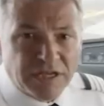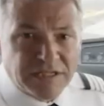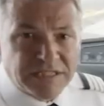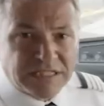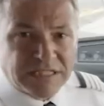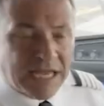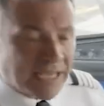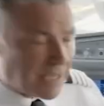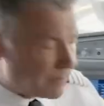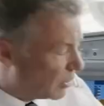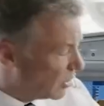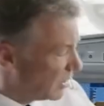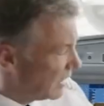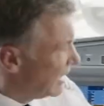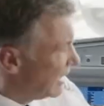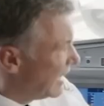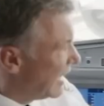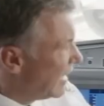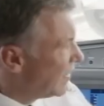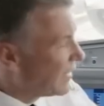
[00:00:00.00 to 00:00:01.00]
are stable,
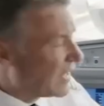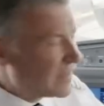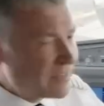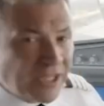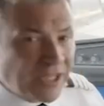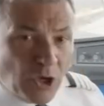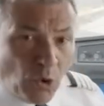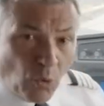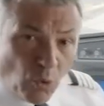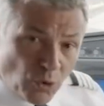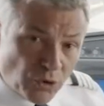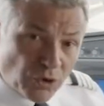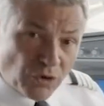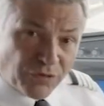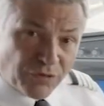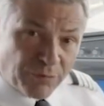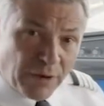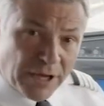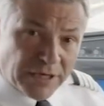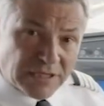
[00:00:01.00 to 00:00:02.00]
and then the auto
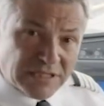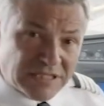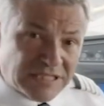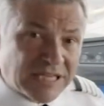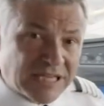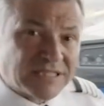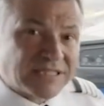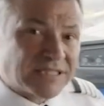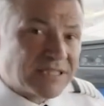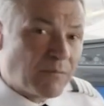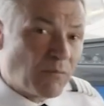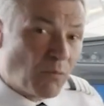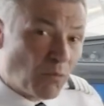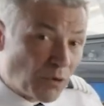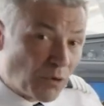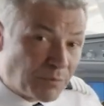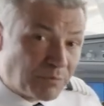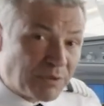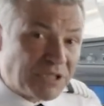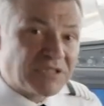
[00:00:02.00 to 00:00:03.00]
throttle system
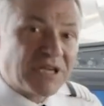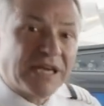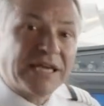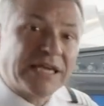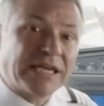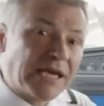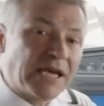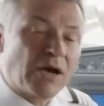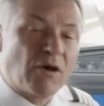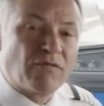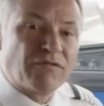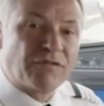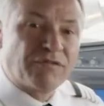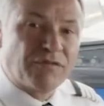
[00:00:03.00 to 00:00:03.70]
would be taking over